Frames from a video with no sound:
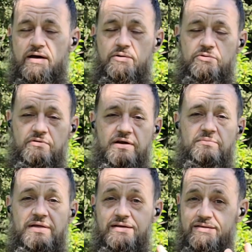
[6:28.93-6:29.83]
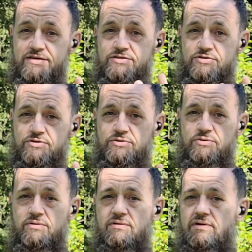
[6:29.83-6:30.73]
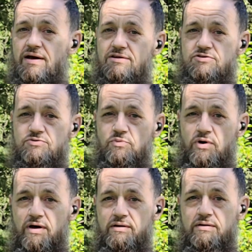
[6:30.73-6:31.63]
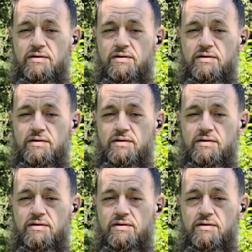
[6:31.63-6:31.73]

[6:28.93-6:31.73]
I would recommend at least 2, not just 1,